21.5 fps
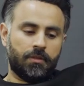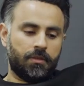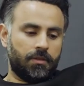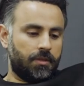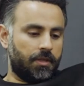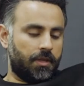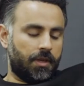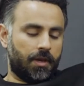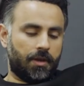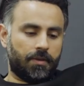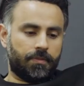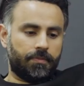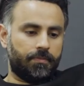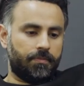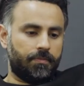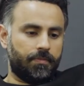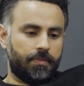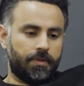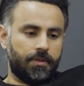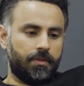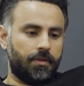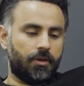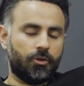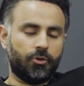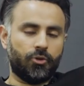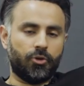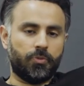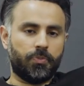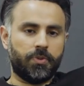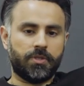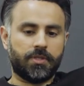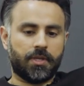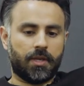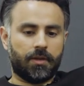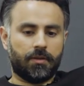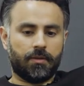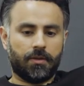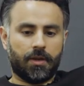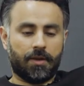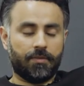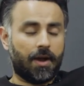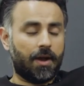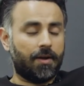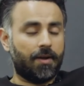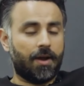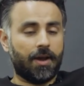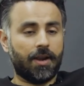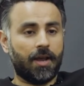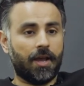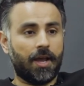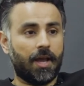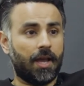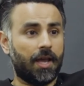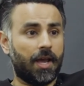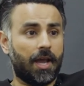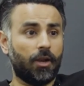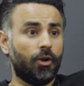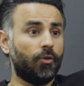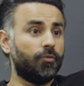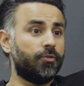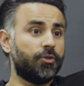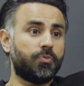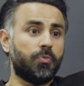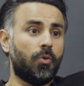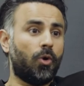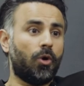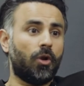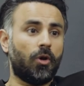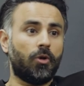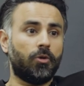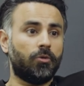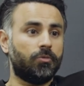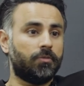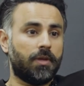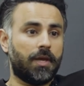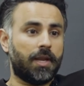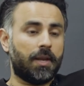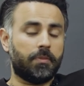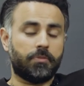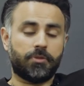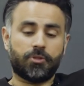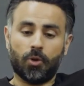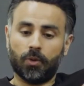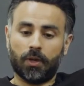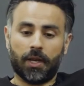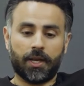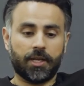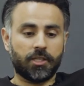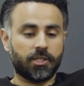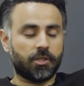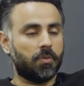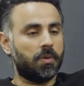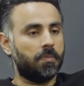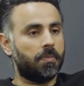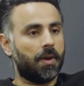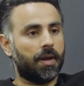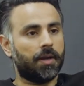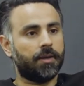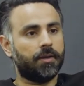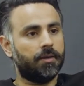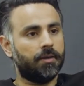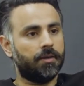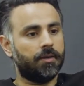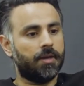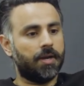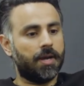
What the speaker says: Yeah, 100%. I love the small hall, and I'm so glad it's coming back.